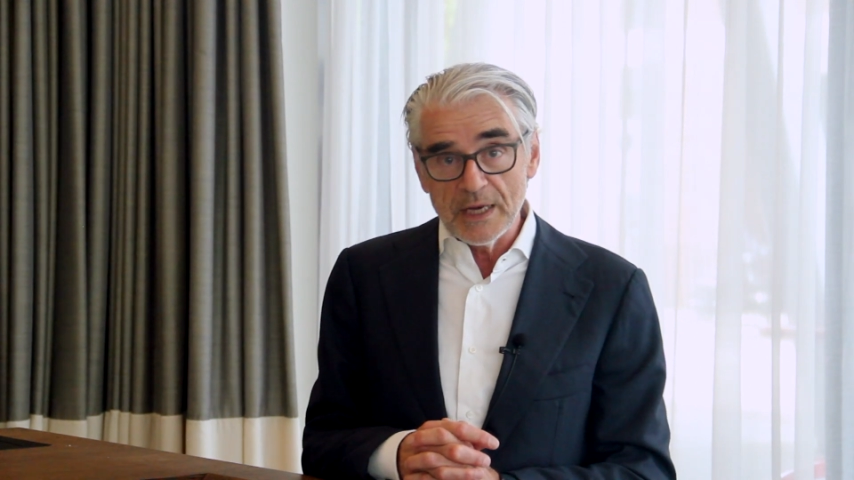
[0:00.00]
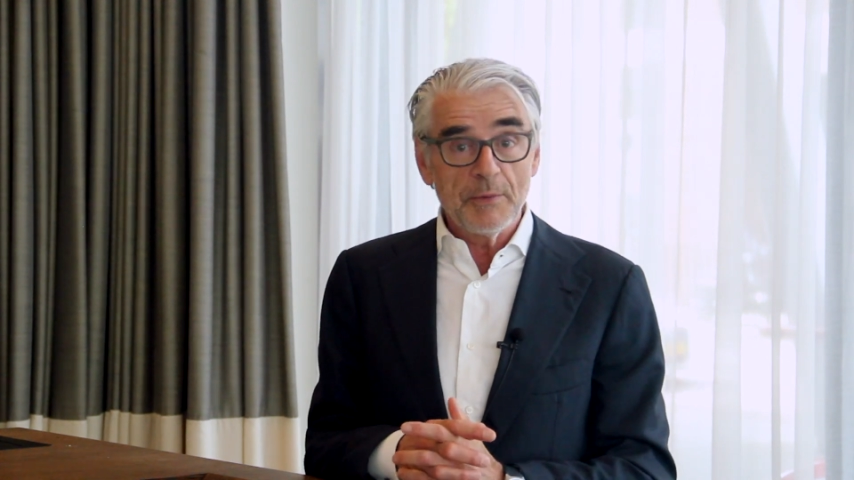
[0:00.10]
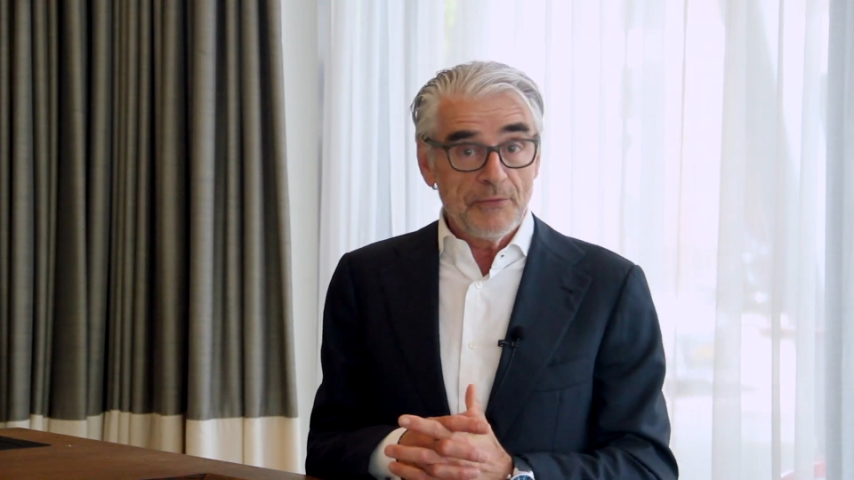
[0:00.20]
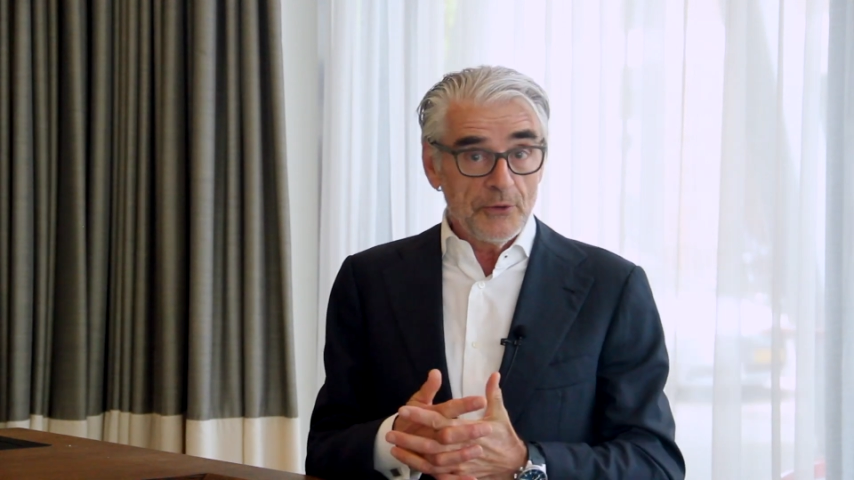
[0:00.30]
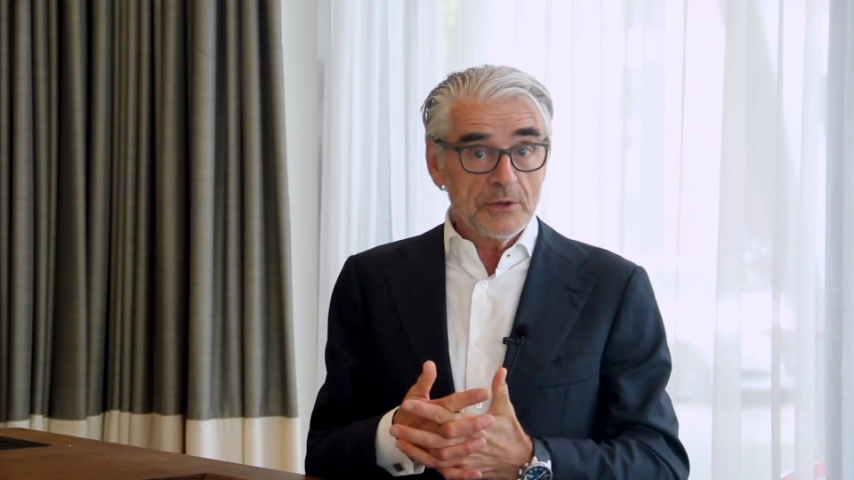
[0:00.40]

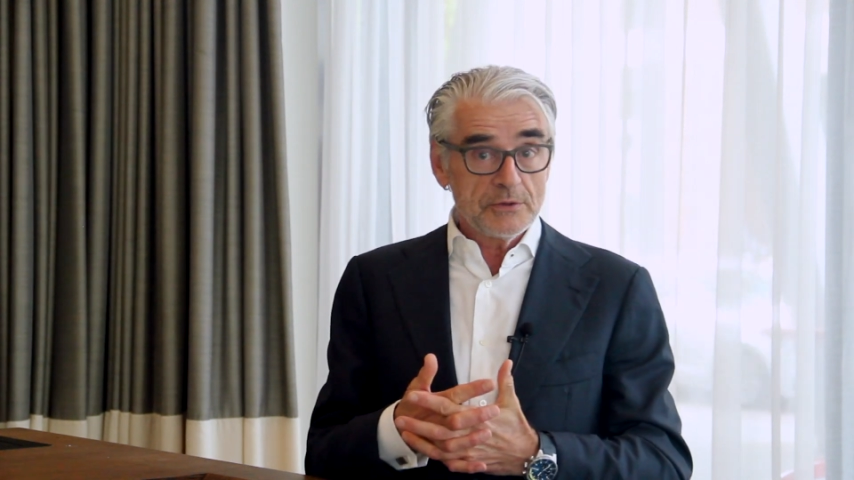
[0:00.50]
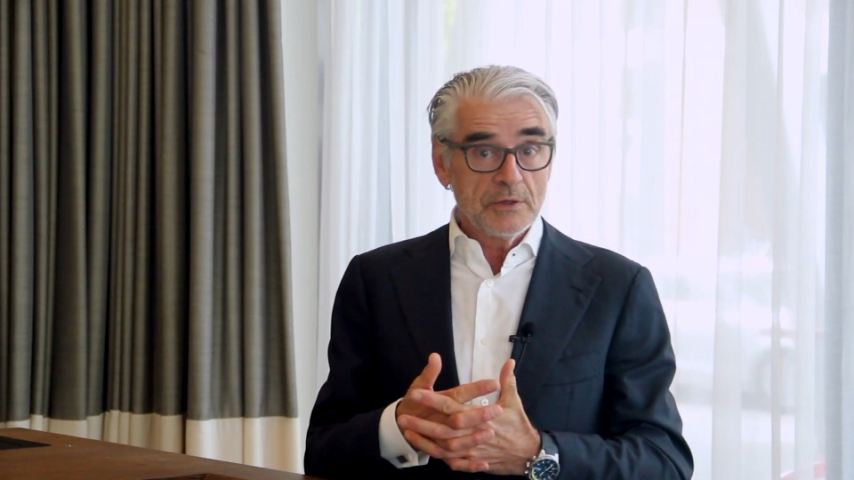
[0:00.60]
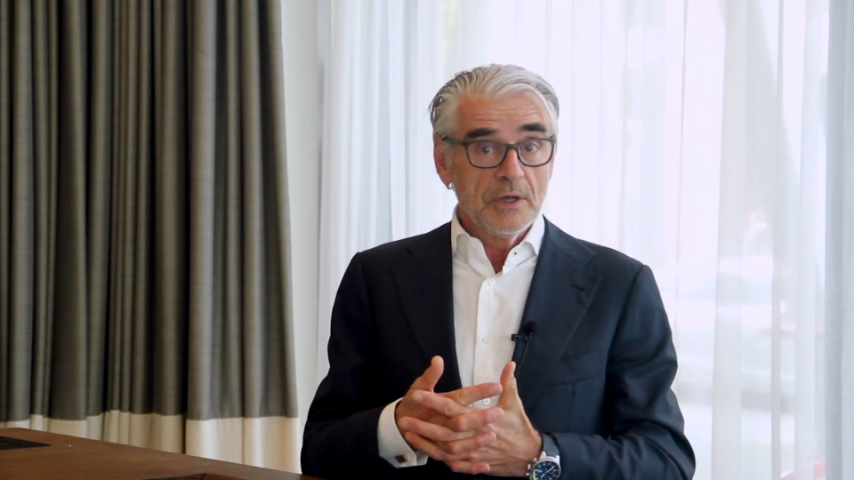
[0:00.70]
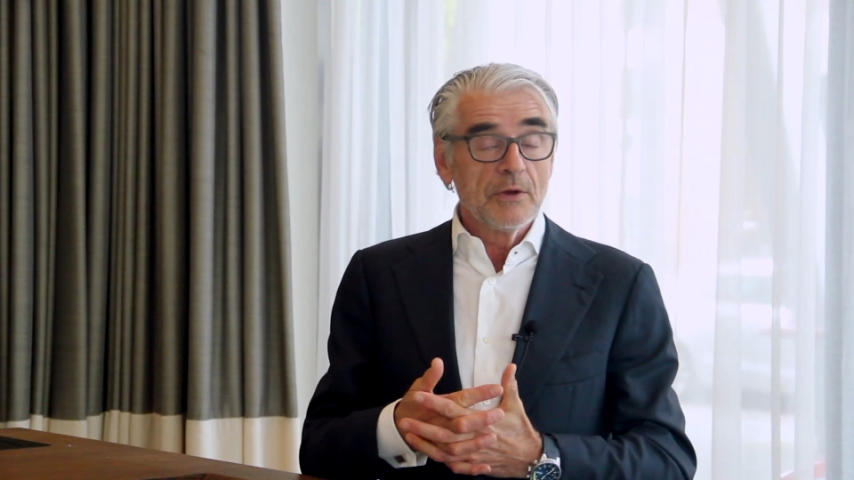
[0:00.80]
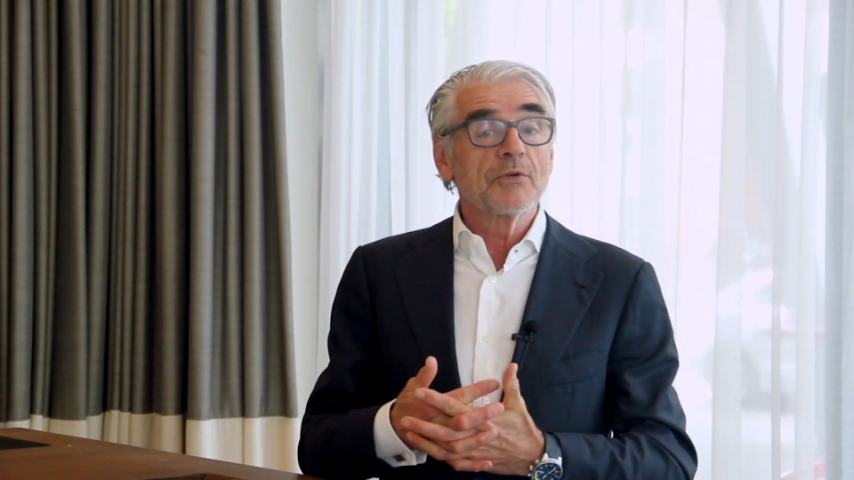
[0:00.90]
Let me first
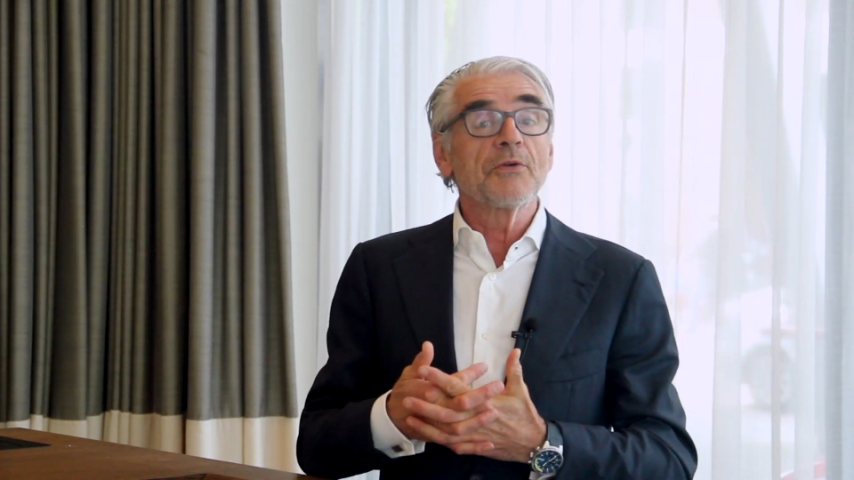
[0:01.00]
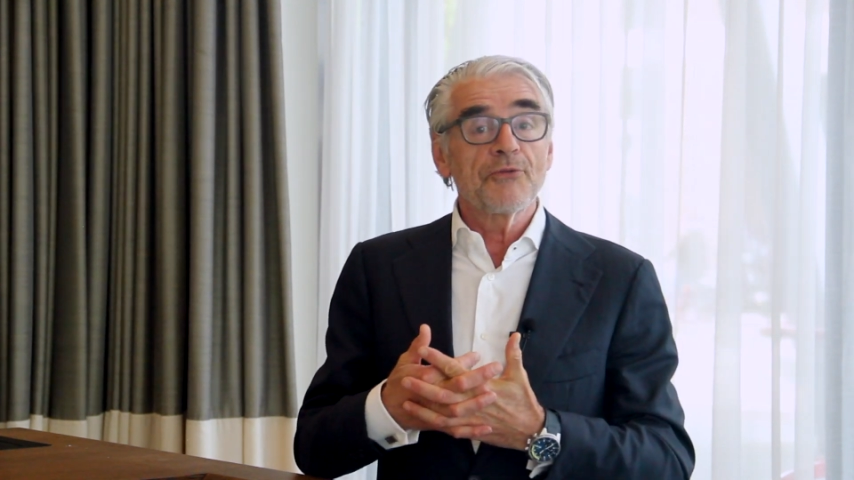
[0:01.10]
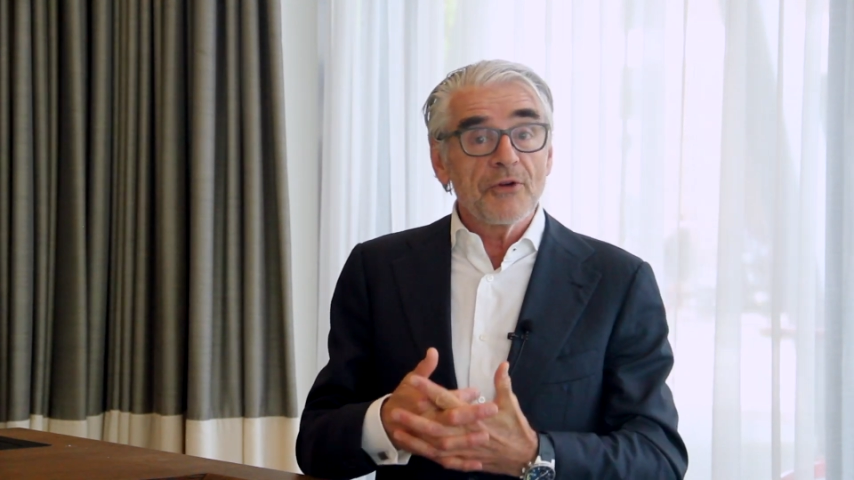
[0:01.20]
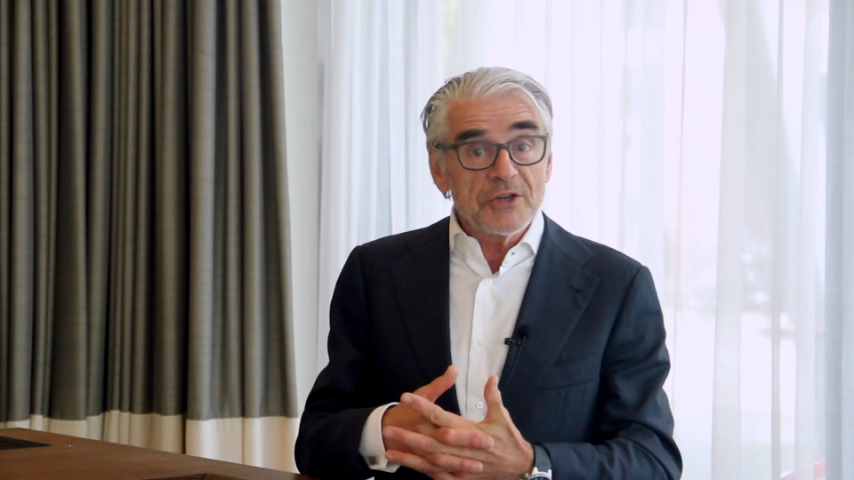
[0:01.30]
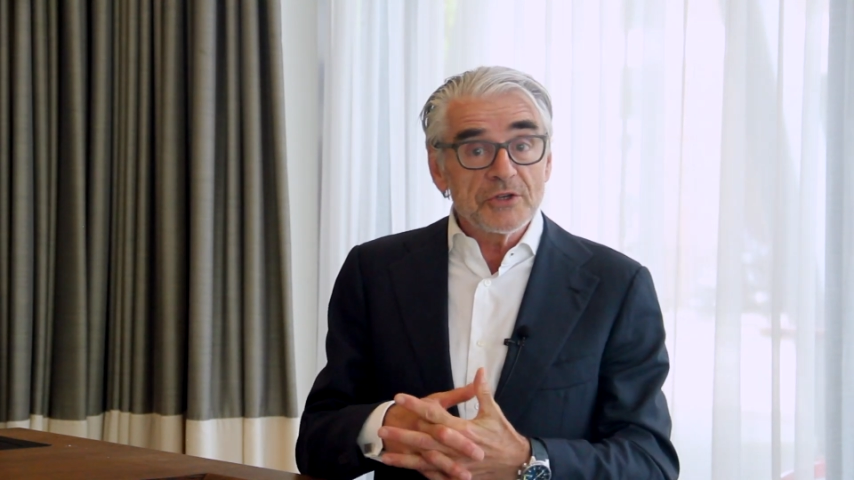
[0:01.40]

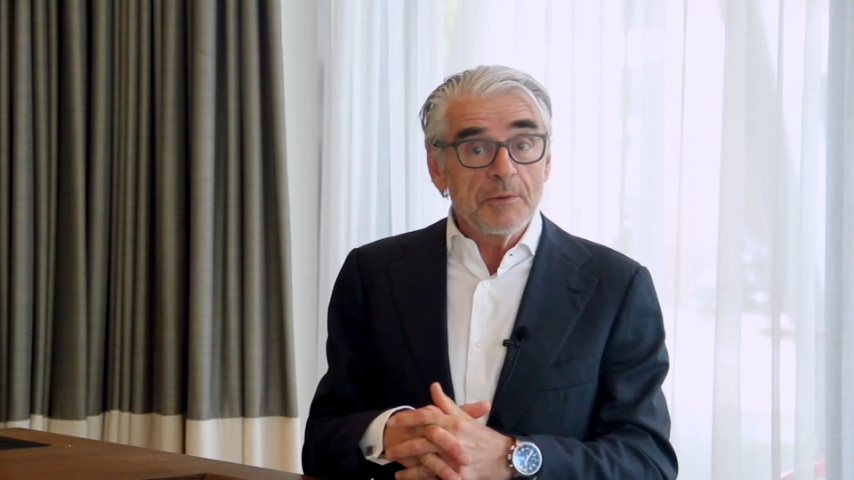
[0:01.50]
refresh